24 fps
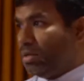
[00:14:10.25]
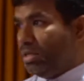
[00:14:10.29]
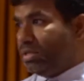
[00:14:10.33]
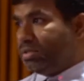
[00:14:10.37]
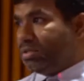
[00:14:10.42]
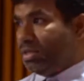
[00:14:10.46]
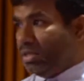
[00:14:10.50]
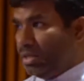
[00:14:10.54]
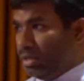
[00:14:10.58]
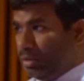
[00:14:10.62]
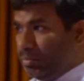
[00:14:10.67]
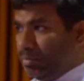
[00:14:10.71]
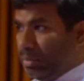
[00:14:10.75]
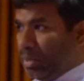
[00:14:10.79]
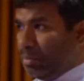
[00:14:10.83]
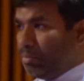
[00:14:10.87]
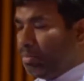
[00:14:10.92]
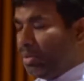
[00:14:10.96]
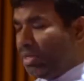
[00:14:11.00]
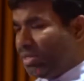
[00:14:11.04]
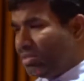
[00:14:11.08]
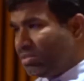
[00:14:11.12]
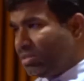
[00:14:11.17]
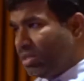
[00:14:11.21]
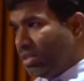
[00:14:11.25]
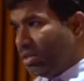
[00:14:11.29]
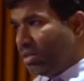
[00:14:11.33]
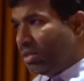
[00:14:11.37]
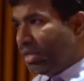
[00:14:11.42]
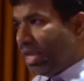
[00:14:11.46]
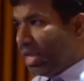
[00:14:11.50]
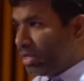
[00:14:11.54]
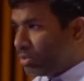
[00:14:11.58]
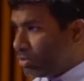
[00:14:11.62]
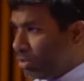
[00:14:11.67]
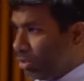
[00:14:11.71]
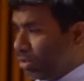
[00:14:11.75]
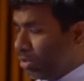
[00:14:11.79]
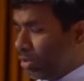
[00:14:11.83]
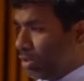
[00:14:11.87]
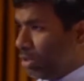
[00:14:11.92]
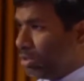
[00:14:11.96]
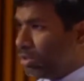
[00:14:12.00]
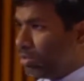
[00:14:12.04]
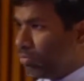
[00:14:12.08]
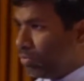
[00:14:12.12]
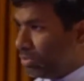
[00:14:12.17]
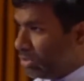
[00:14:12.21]
recently published in
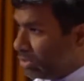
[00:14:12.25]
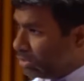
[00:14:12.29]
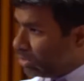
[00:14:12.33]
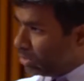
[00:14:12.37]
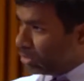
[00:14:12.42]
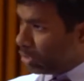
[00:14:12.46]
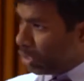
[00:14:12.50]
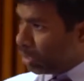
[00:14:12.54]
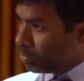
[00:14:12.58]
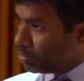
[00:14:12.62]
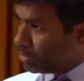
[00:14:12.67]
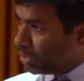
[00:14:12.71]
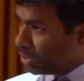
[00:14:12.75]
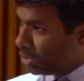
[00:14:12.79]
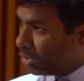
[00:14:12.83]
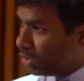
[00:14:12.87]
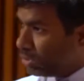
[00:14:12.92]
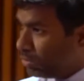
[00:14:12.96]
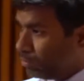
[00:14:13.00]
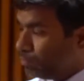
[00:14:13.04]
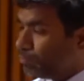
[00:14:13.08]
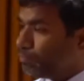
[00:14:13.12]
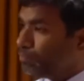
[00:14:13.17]
Gastroenterology, which is a top journal,